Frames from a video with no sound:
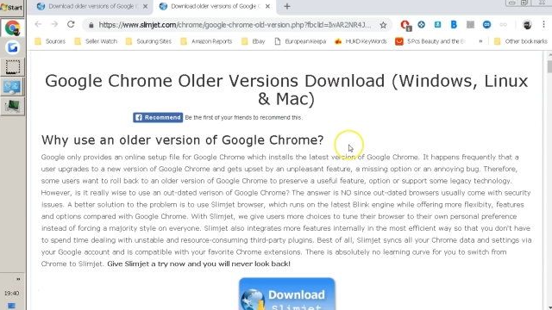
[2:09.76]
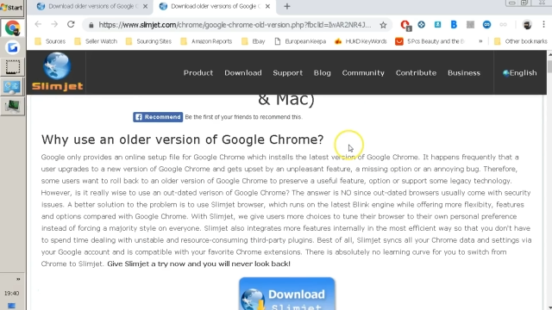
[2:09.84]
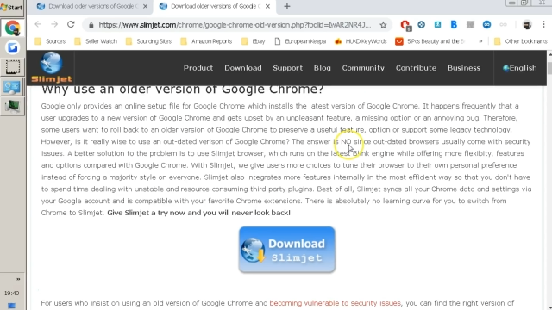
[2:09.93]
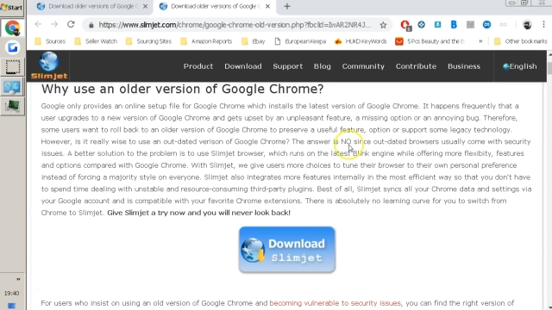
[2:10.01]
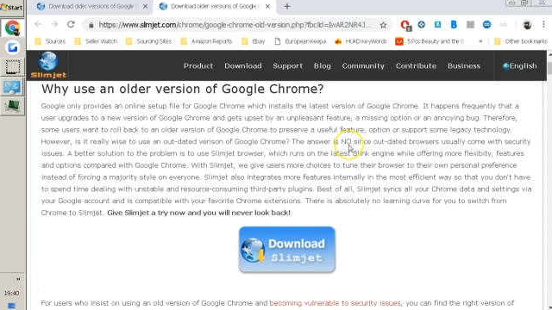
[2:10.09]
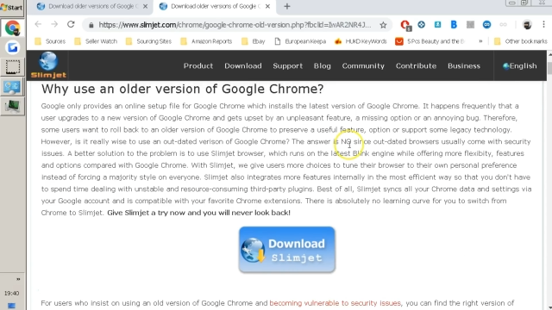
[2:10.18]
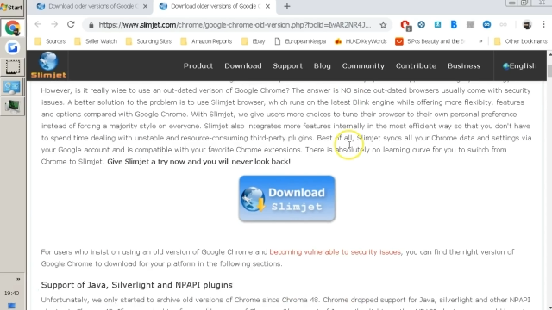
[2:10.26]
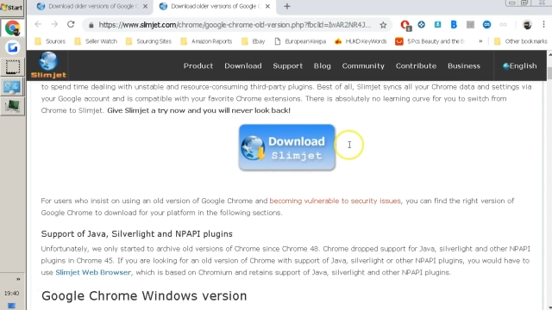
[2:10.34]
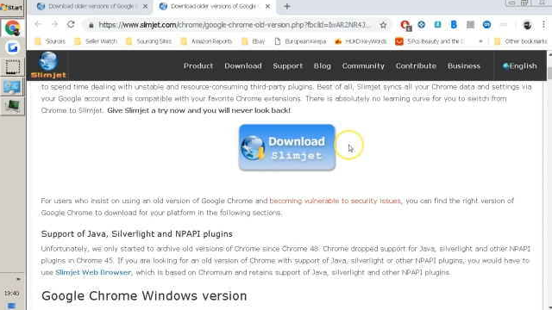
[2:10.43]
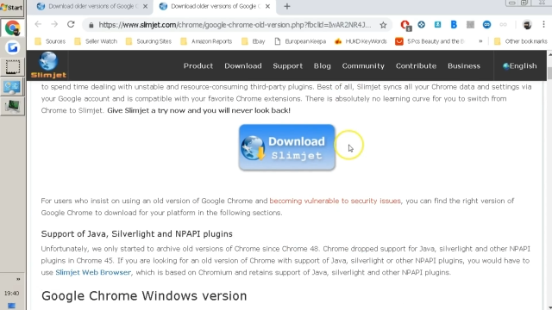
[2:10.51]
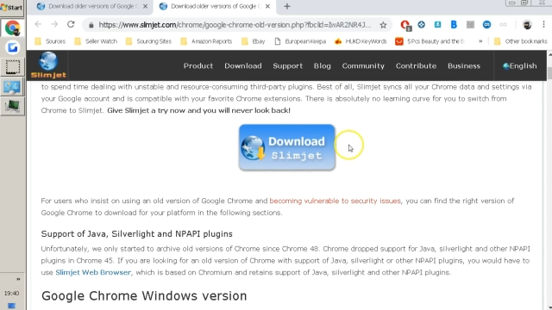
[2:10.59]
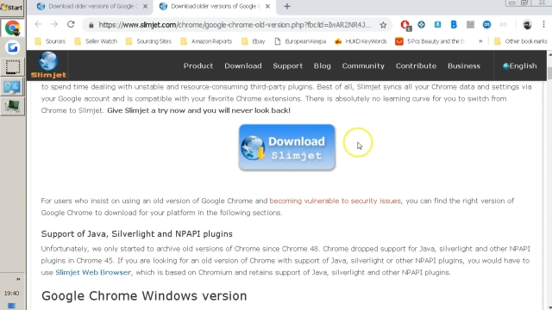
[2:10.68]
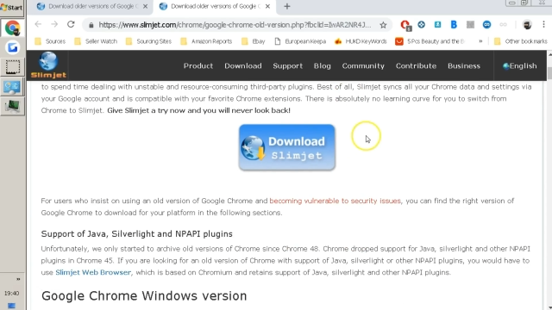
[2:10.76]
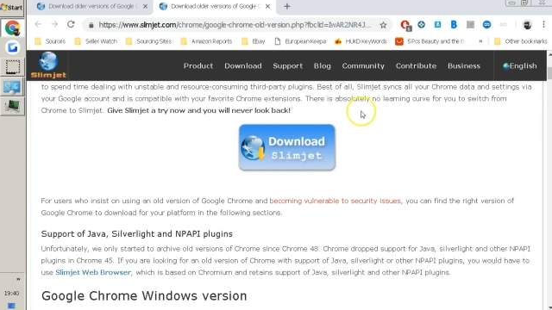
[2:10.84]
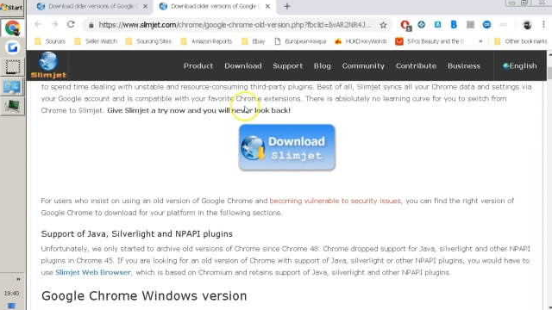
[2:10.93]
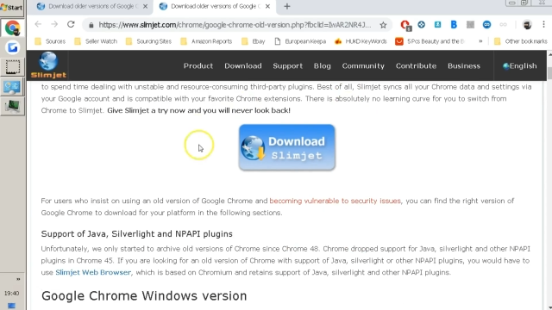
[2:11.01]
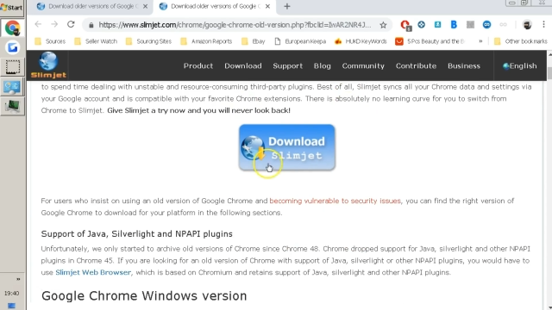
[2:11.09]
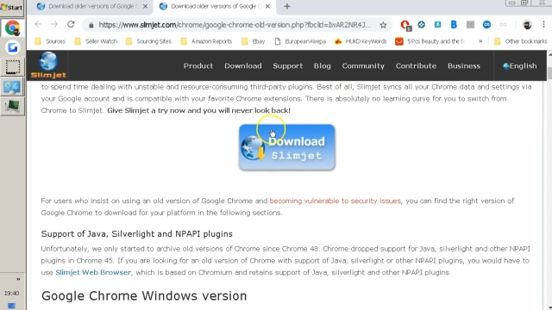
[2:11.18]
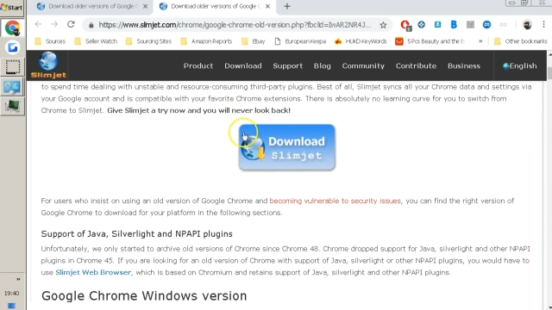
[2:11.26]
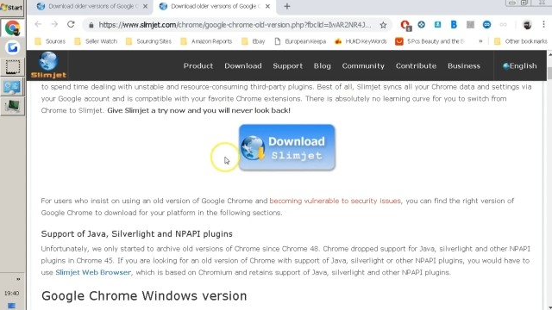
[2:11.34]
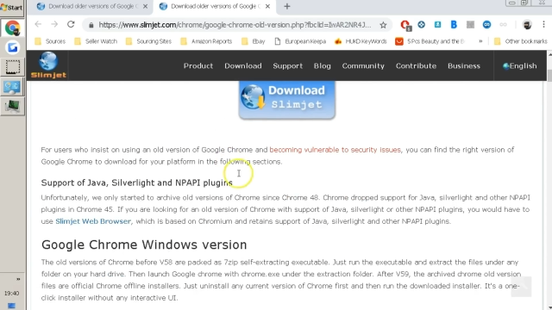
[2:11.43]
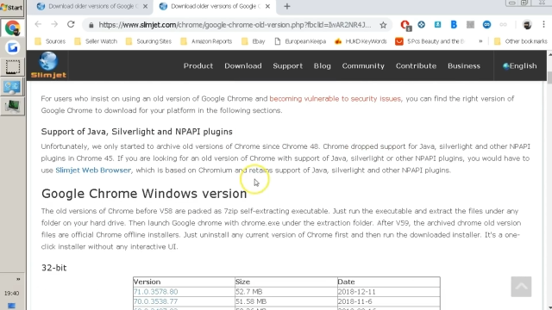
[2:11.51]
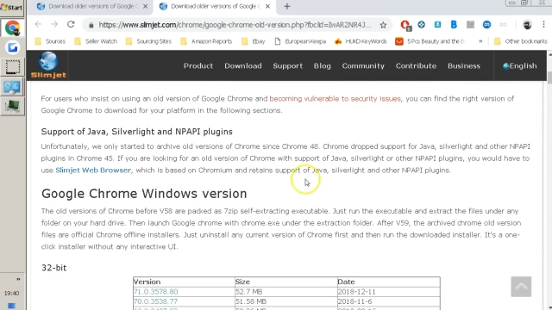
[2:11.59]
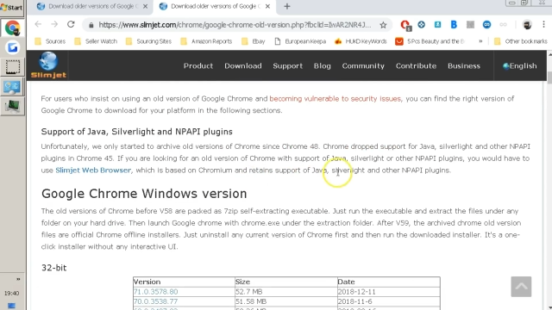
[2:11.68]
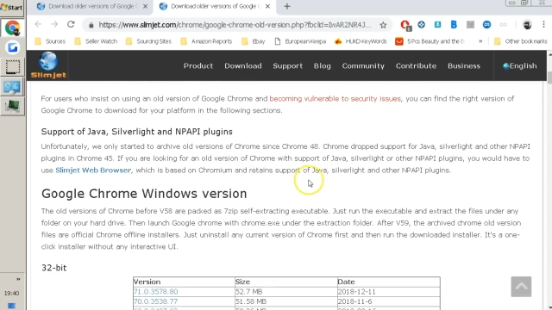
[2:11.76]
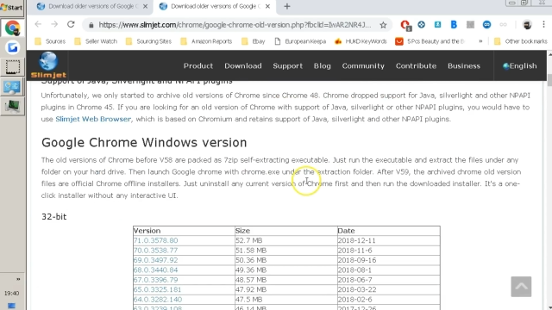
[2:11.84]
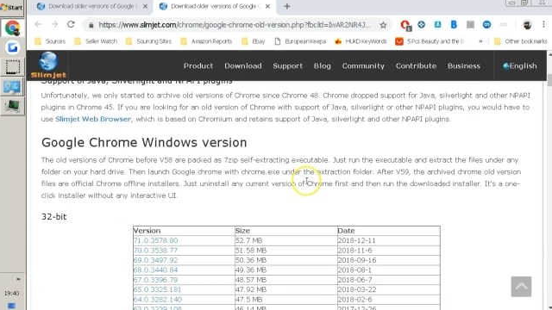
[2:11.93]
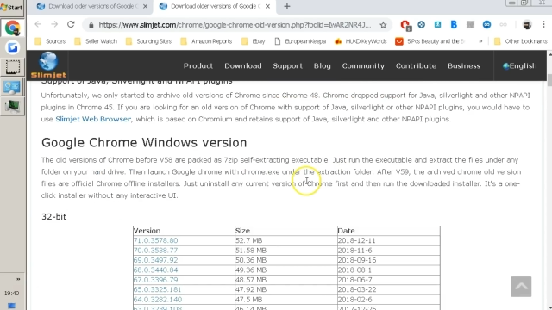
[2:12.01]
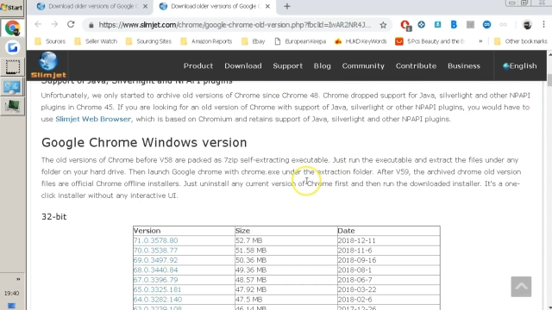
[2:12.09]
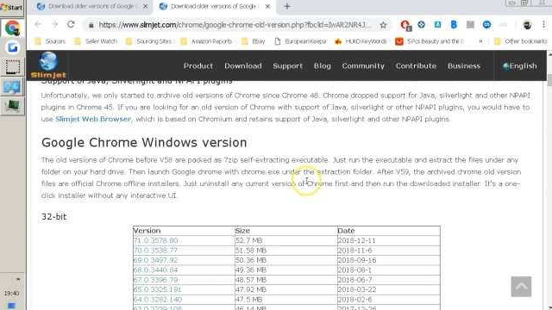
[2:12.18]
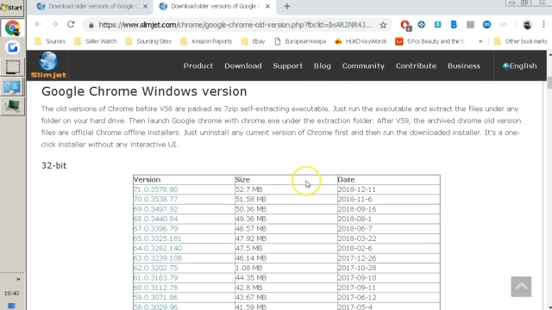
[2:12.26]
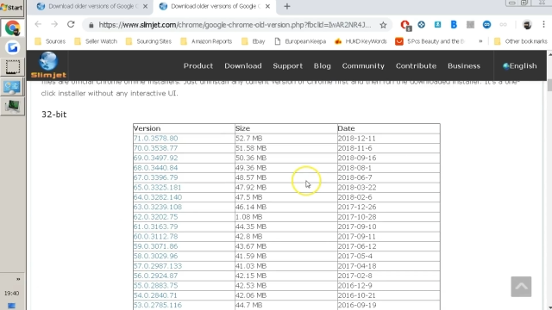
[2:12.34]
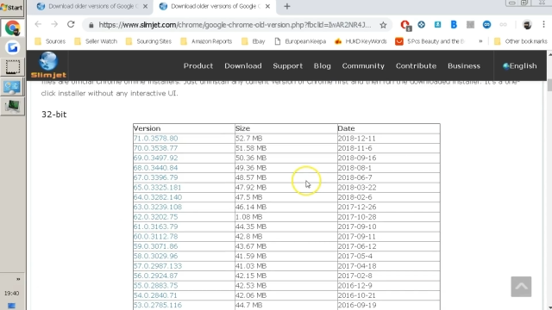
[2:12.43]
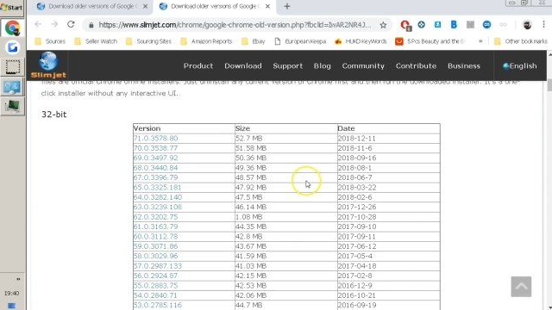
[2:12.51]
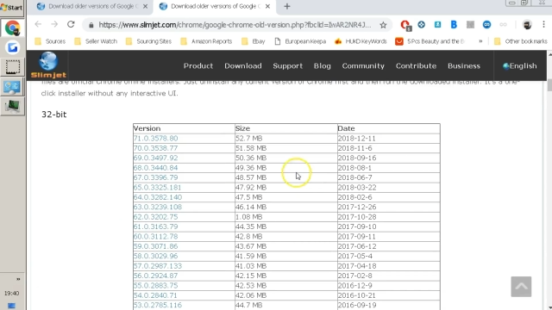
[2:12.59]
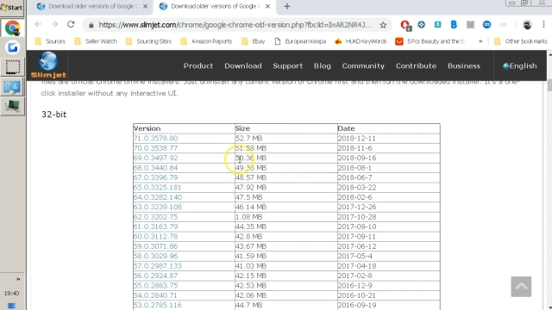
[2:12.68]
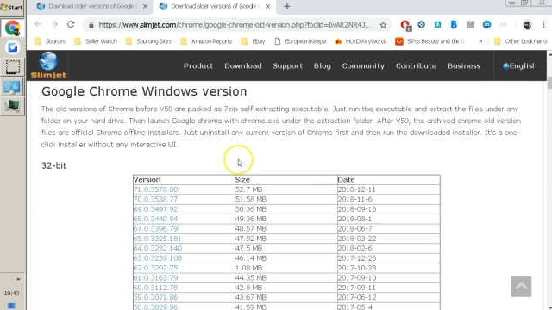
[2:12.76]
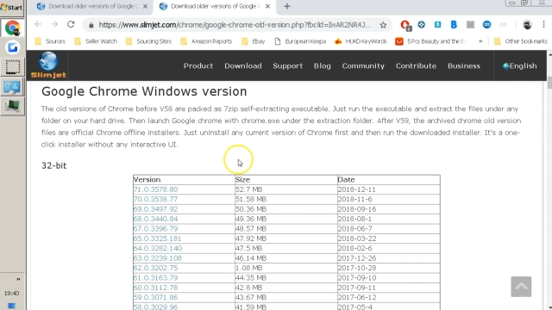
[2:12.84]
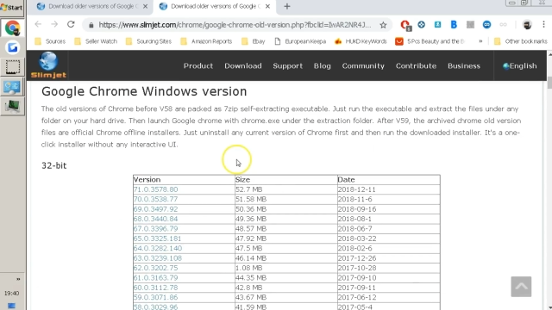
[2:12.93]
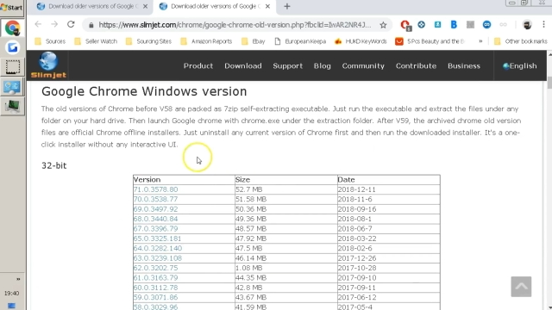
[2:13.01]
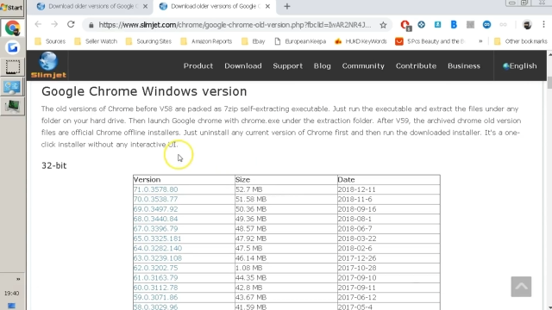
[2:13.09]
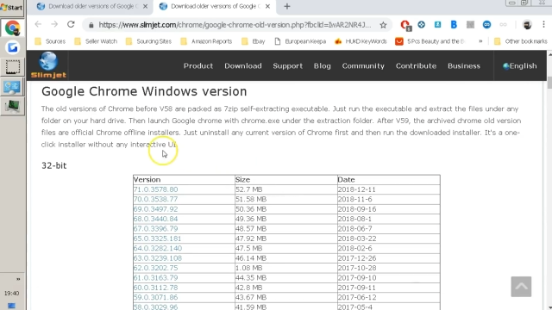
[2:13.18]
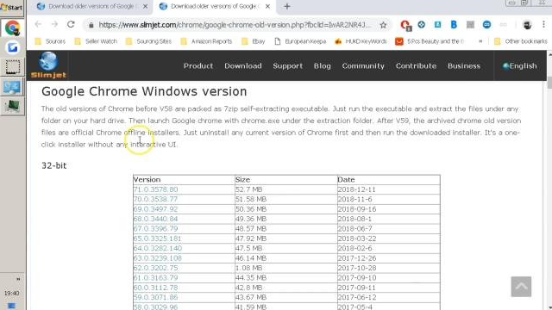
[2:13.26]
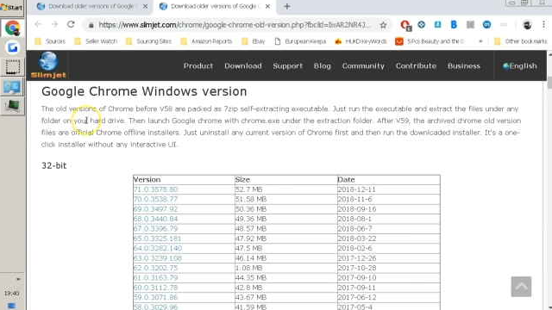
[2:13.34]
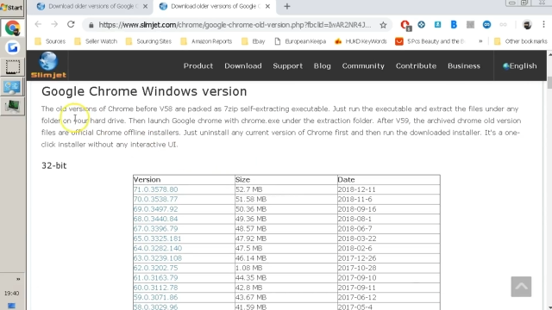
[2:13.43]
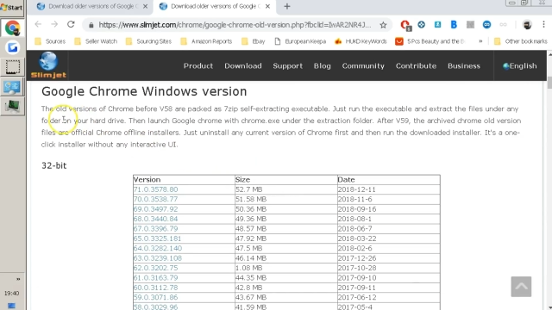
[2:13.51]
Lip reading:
[unreadable: no face in view]